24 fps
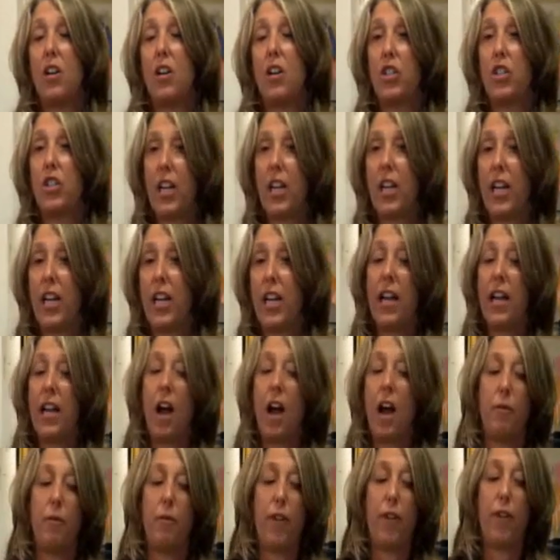She
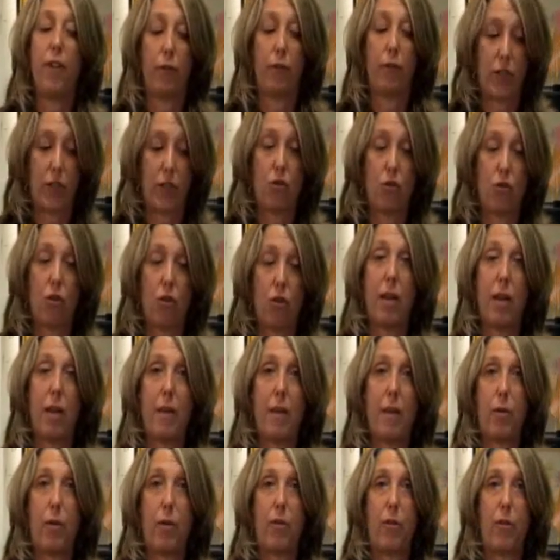felt very strongly
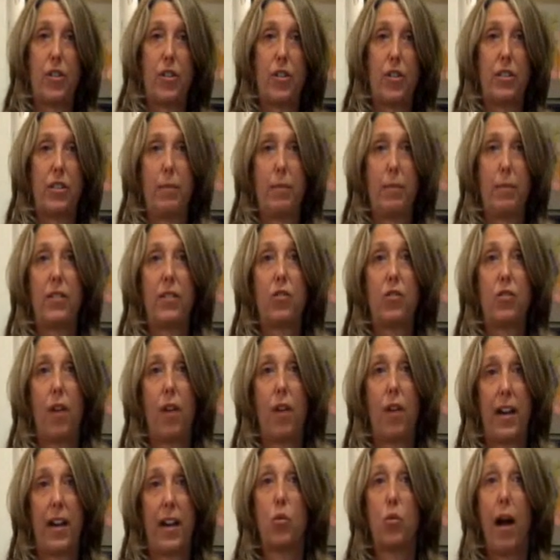about proficiency-based
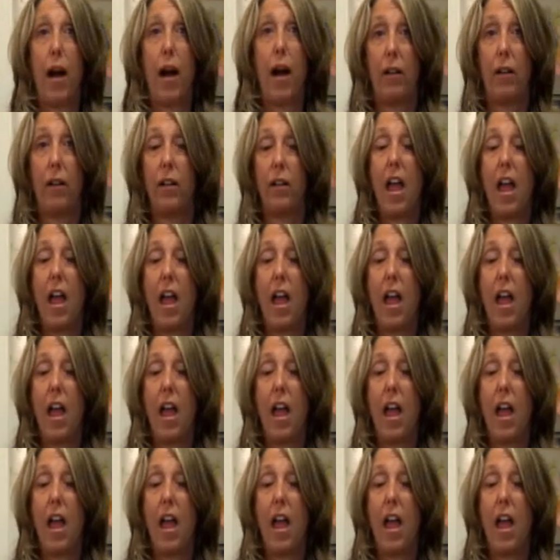grading as well.